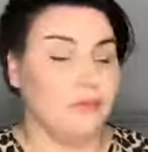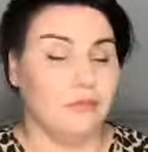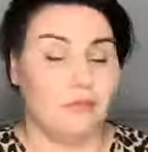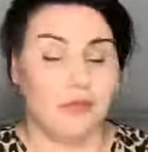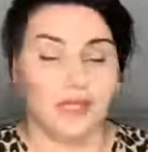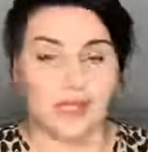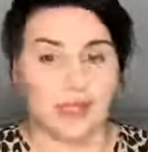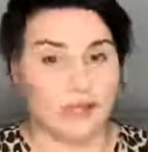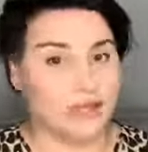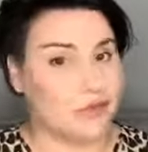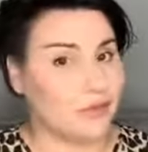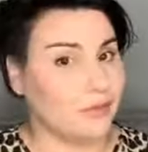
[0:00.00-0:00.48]

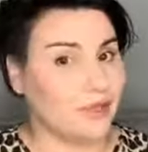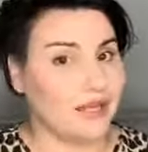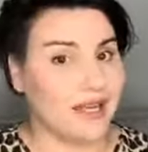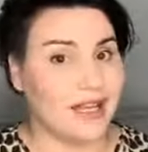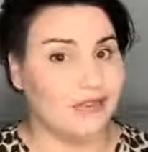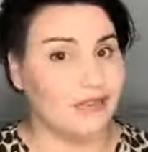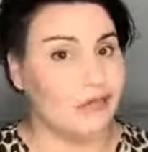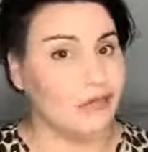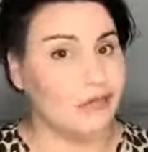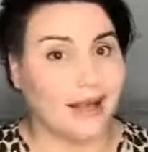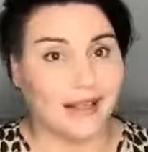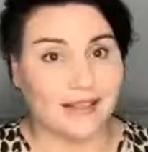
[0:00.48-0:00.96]
Because we
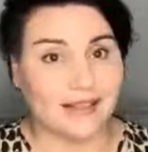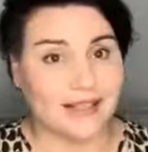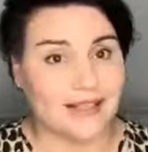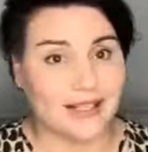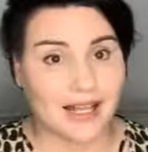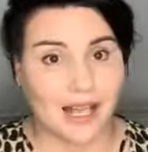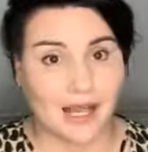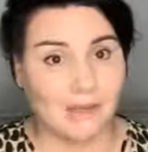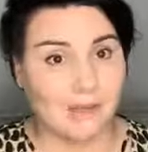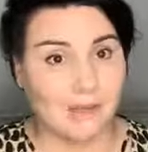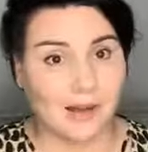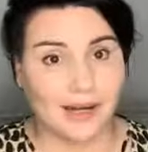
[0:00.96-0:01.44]
never make the
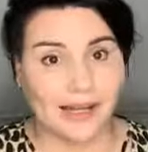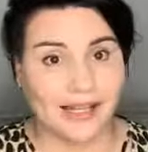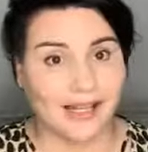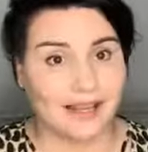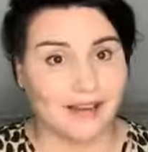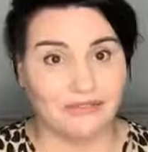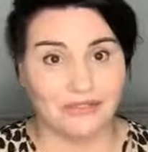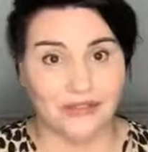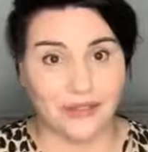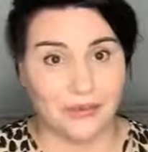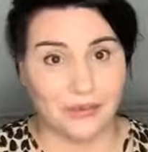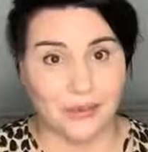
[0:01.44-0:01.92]
same money
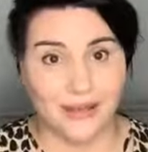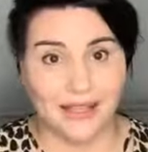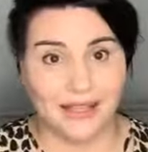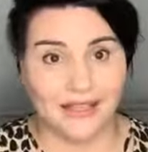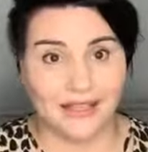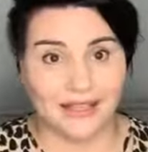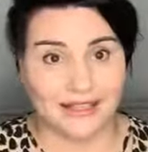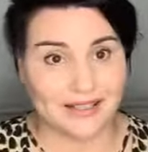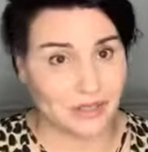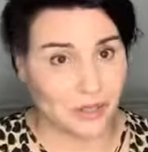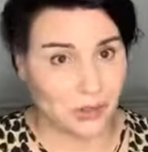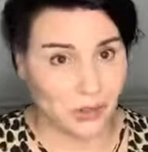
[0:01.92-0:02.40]
every
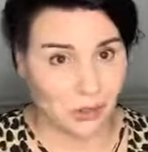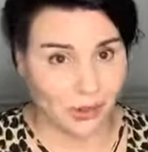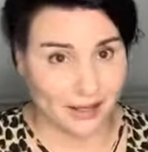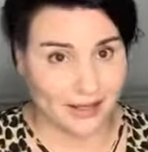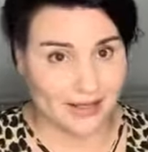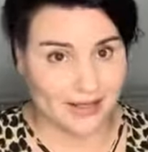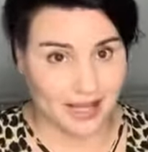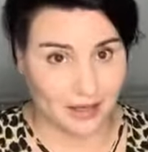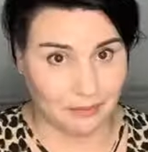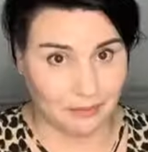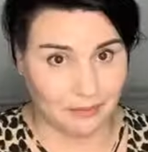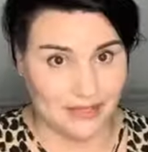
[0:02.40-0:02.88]
week. It's
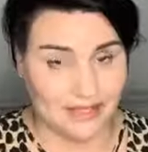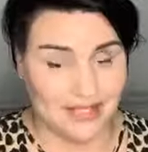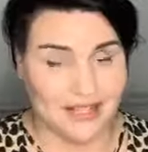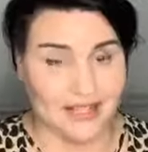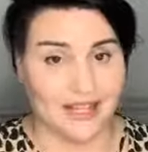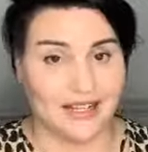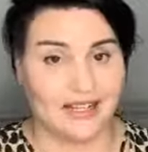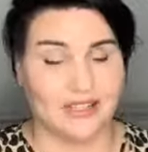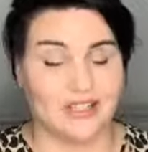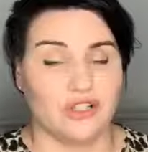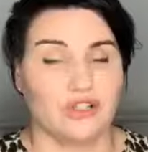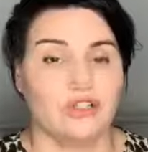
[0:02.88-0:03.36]
always up and
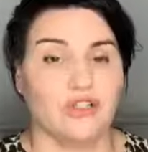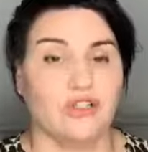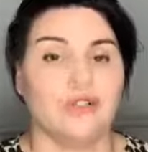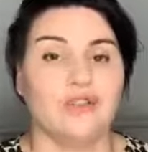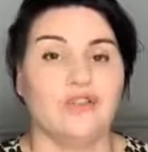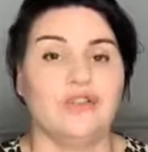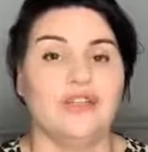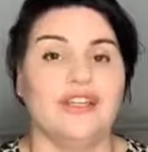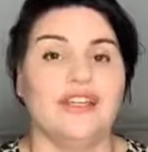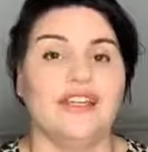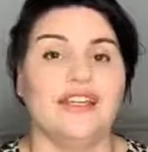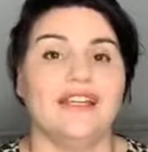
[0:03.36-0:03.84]
down. So 2
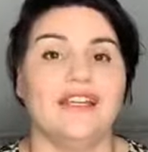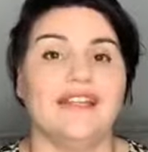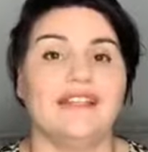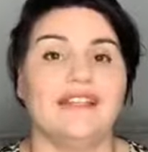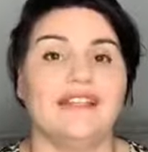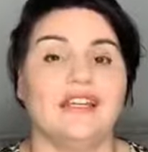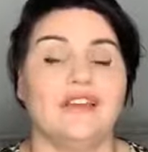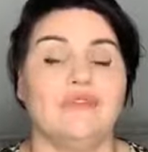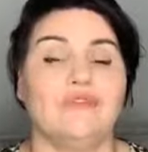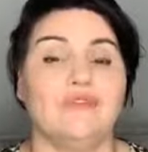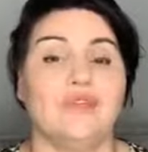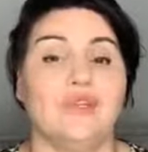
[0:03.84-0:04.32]

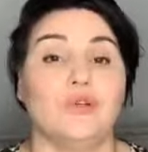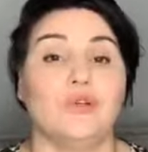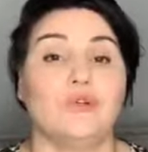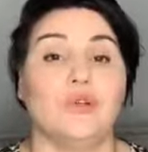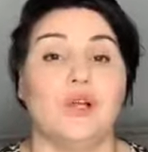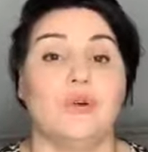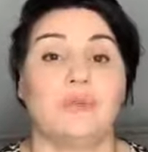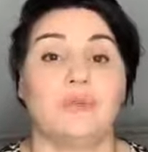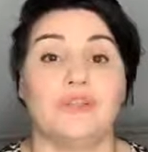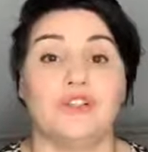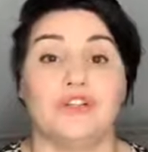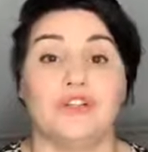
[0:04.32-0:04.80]
years gives you
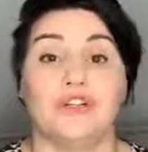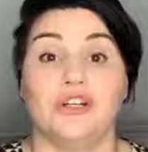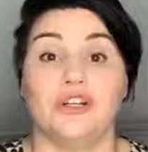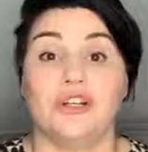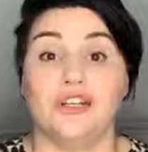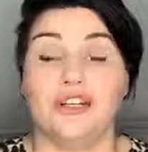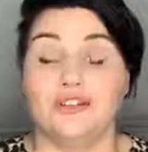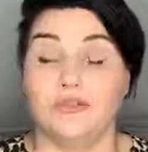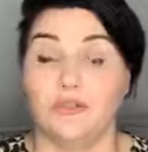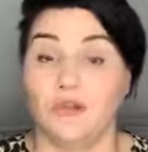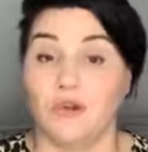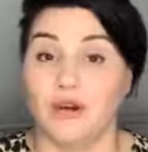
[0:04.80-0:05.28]
an
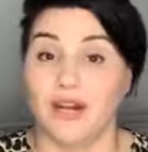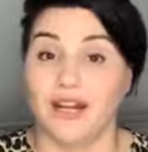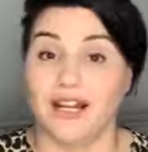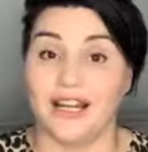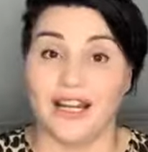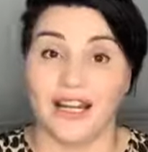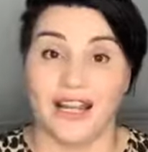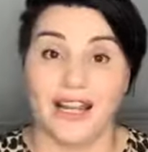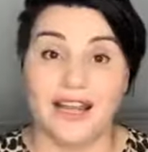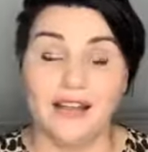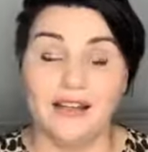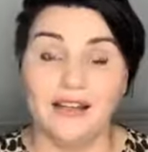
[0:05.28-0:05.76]
opportunity to ride
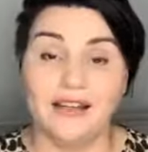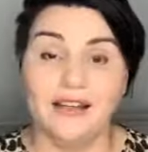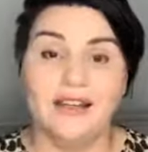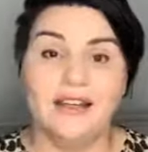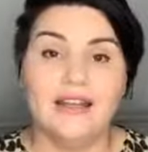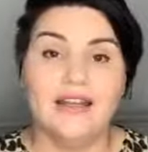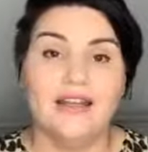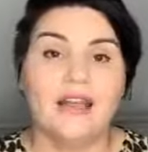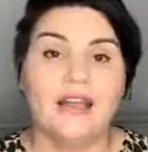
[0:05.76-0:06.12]
it out.